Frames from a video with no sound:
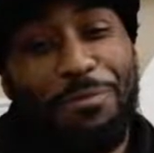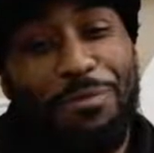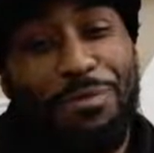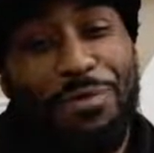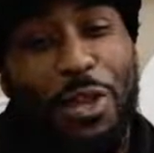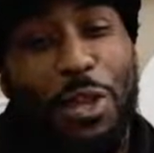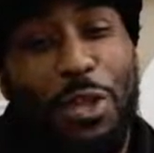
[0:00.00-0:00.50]

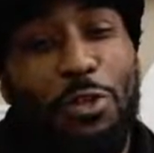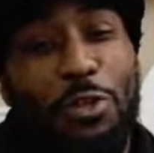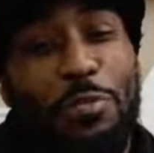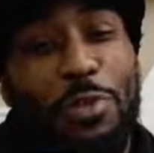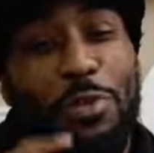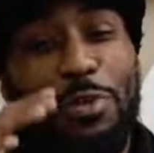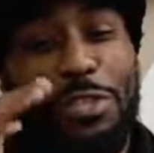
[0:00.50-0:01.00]
a little
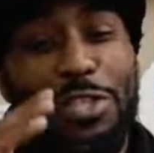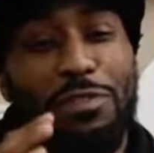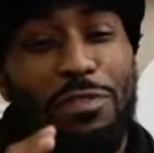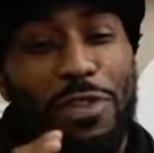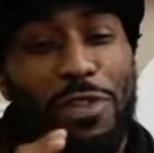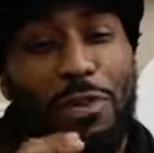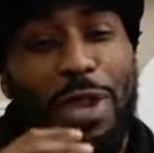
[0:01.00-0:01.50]
bit with this
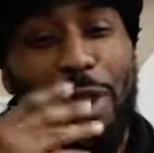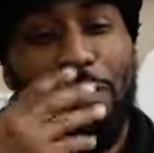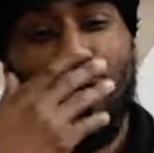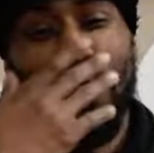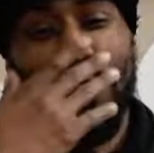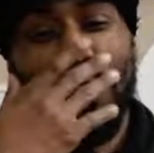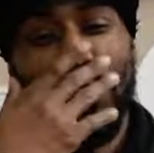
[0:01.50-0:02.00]
video, like
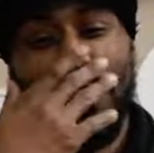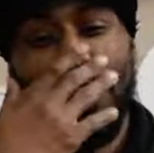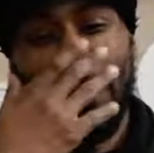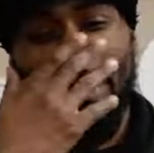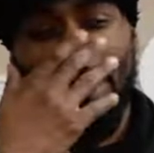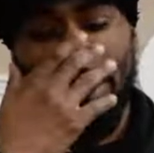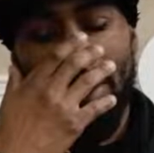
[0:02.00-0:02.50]
running to the
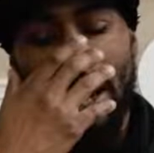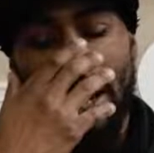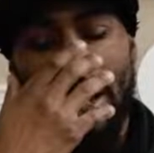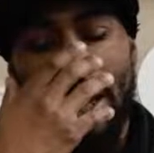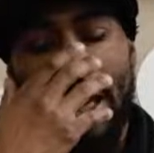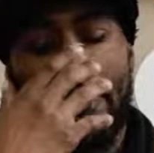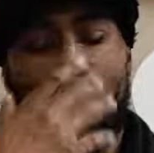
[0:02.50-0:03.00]
money, like
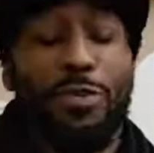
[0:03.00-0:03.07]
so.